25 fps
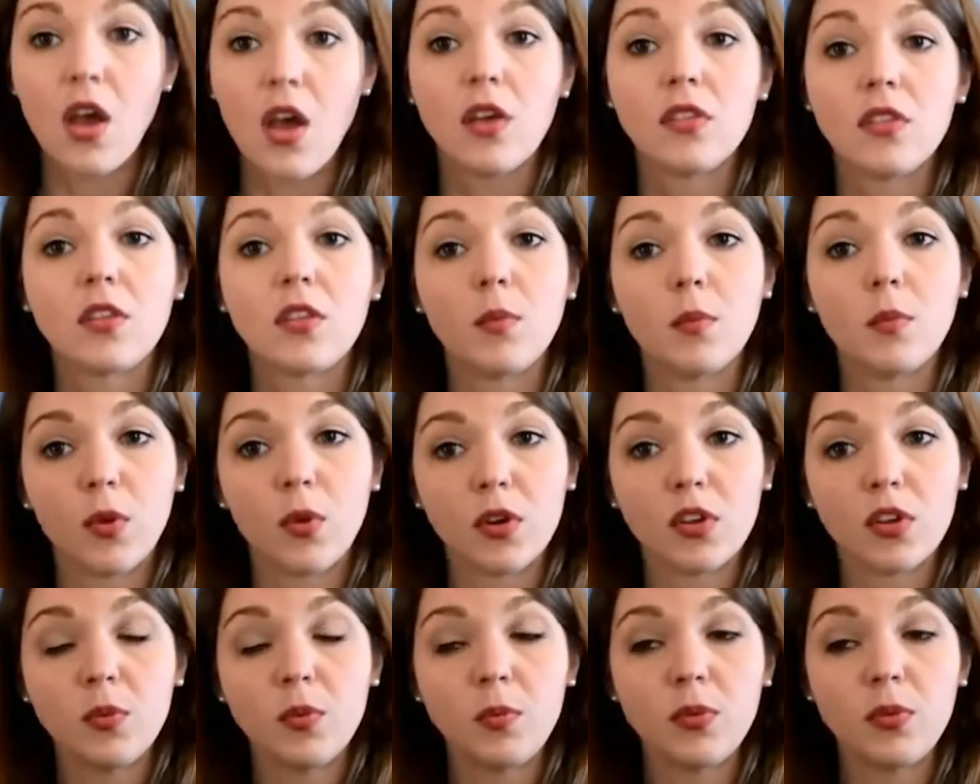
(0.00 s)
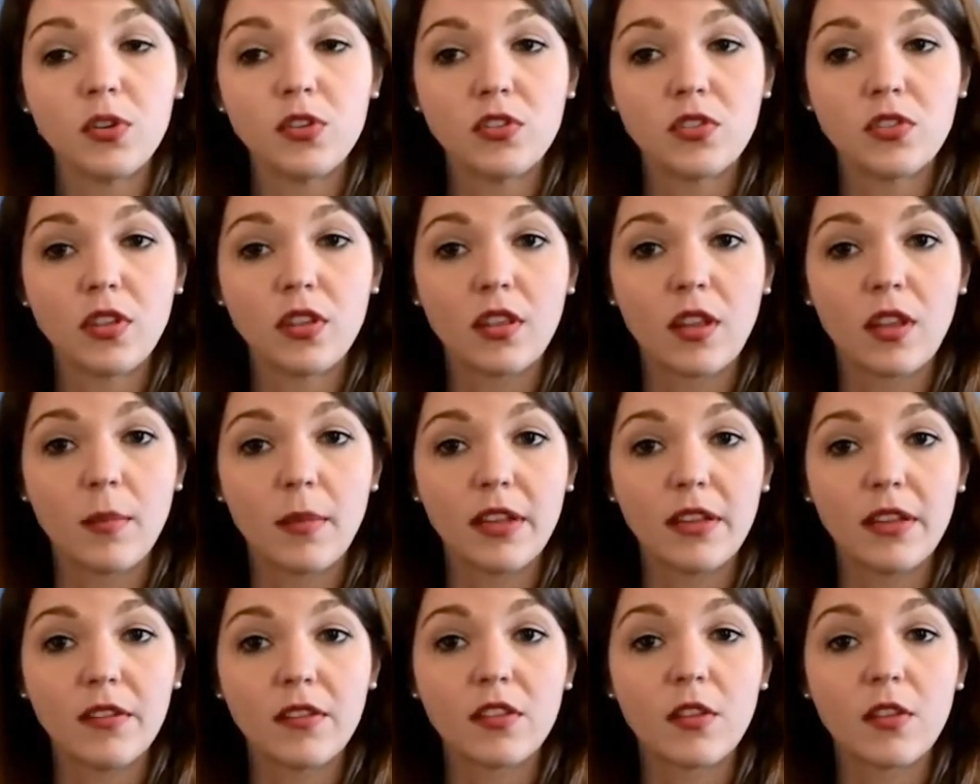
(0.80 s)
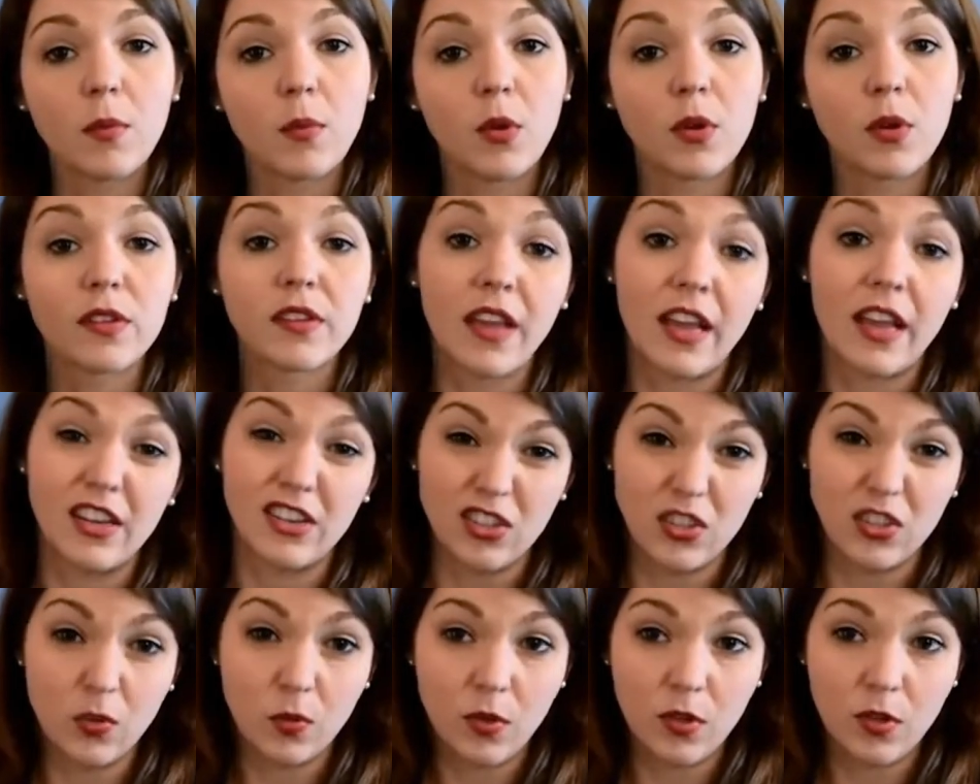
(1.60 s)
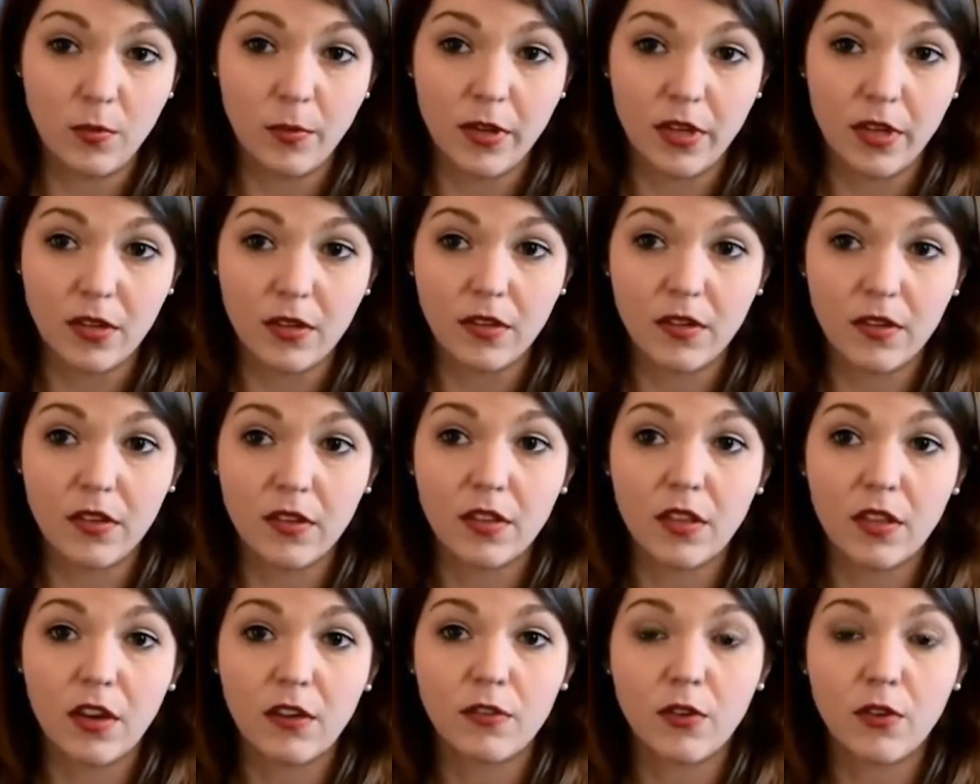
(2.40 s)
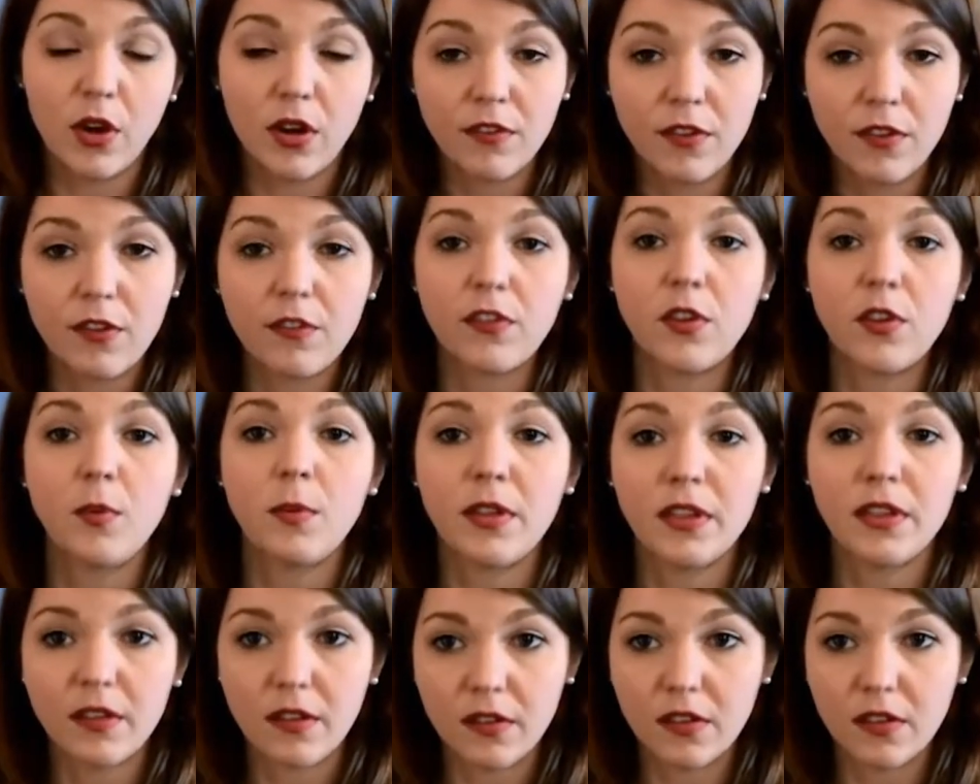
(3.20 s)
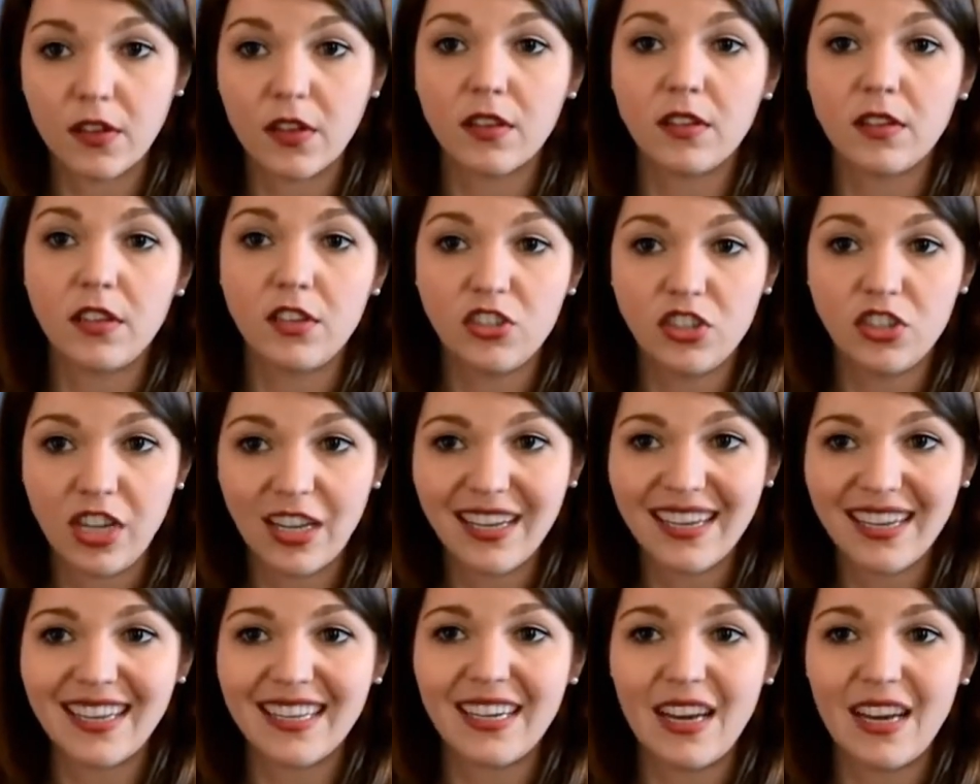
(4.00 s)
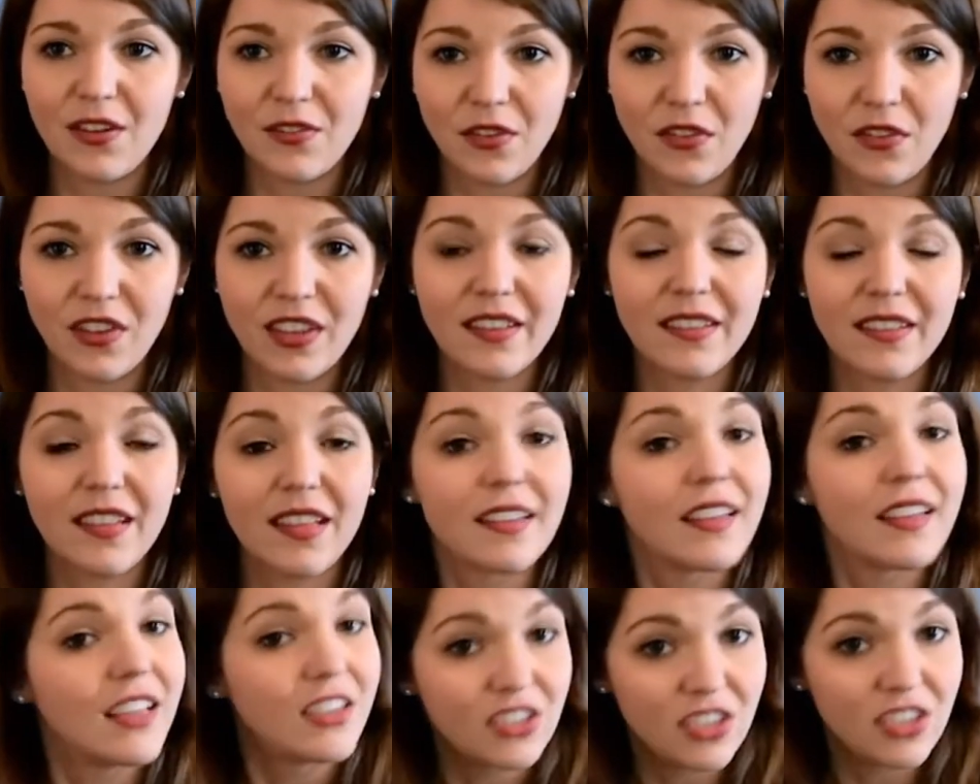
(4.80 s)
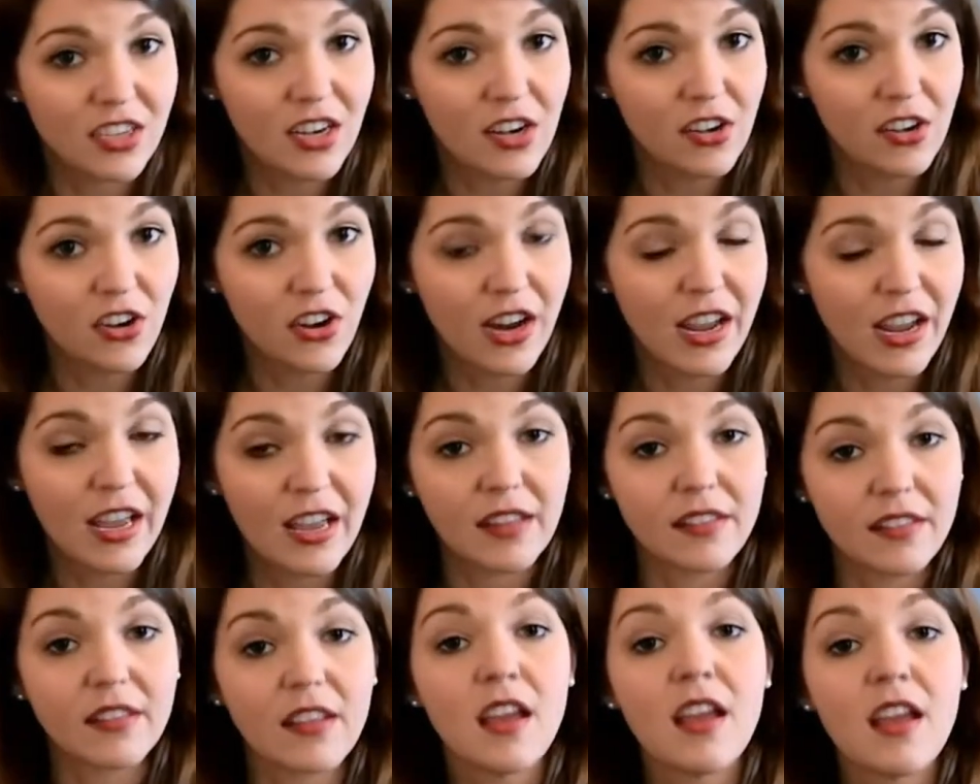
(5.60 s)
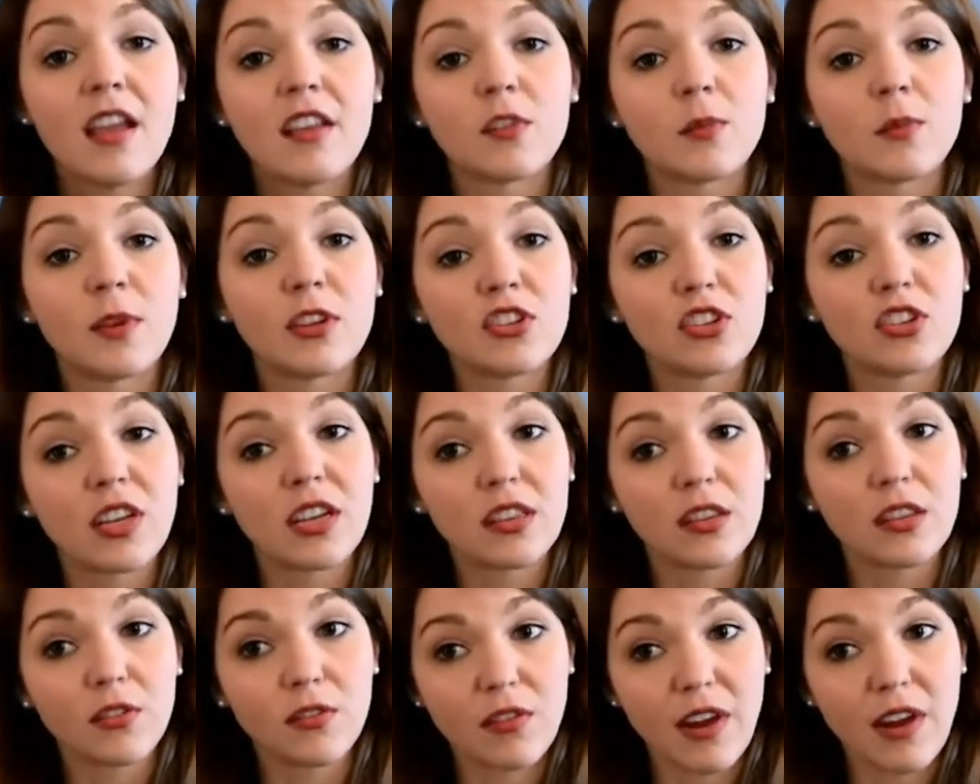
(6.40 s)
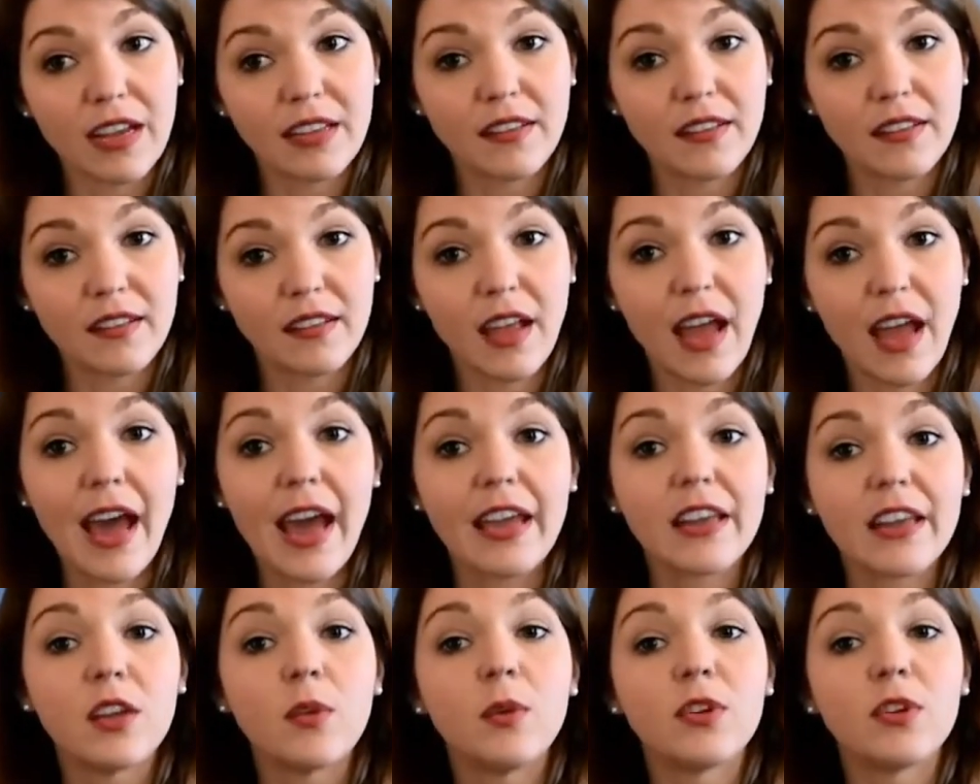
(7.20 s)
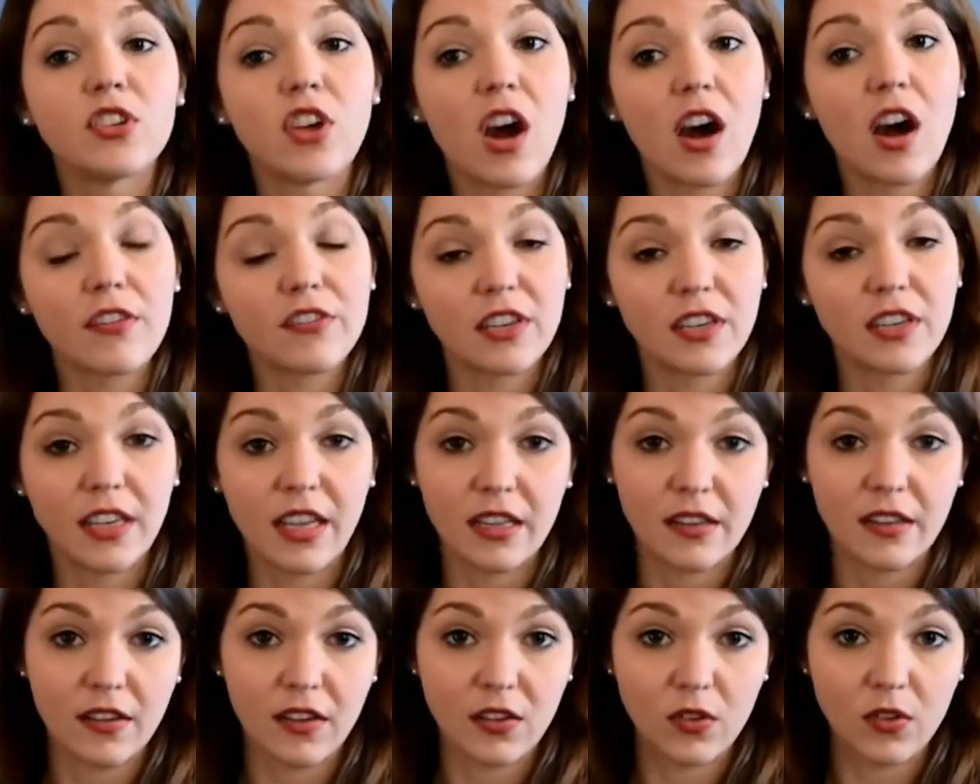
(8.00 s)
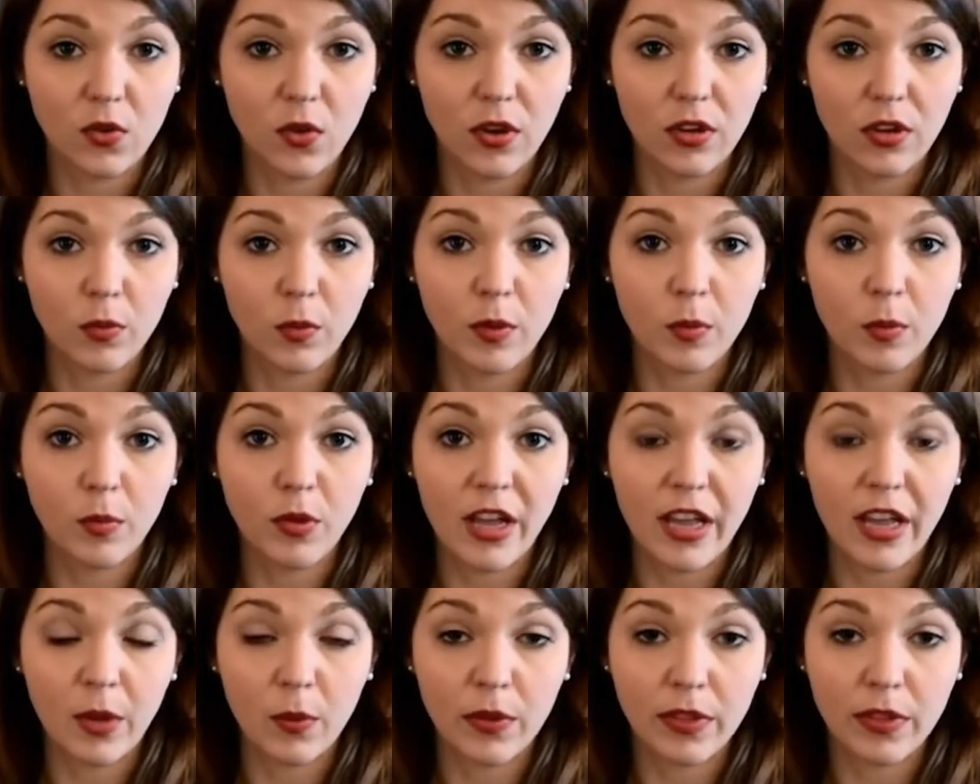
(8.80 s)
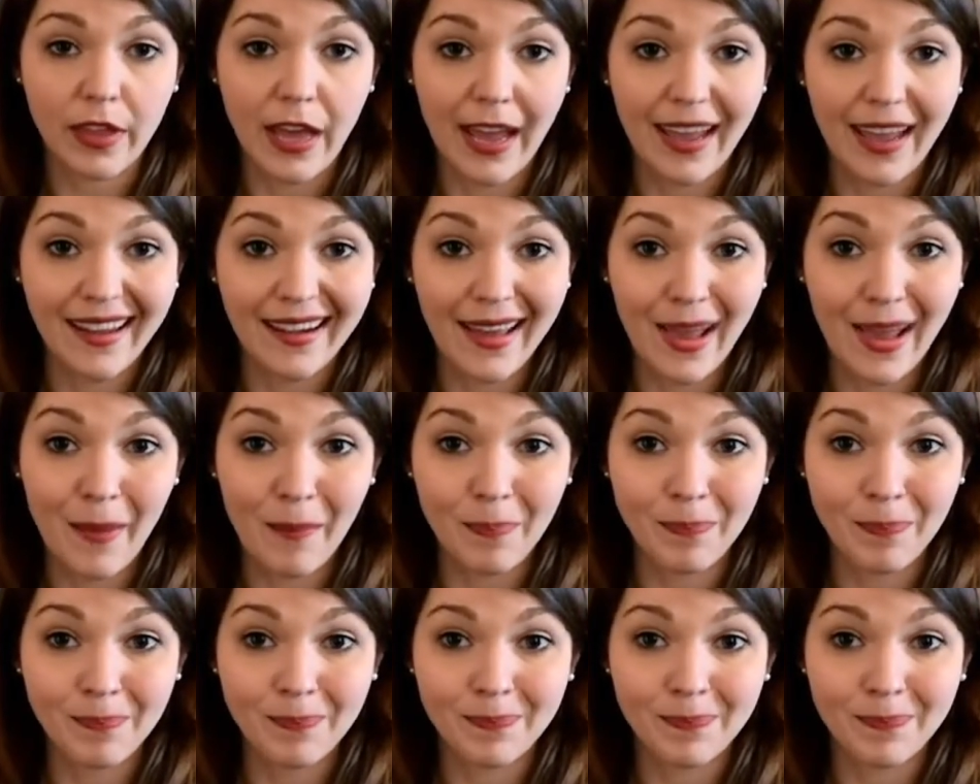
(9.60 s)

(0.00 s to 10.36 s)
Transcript: The more you push the limits, the more tension will build. Therefore, every few beats it's good to check in and release the tension in your hand, especially on the right side, which often gets ignored when playing with I and M.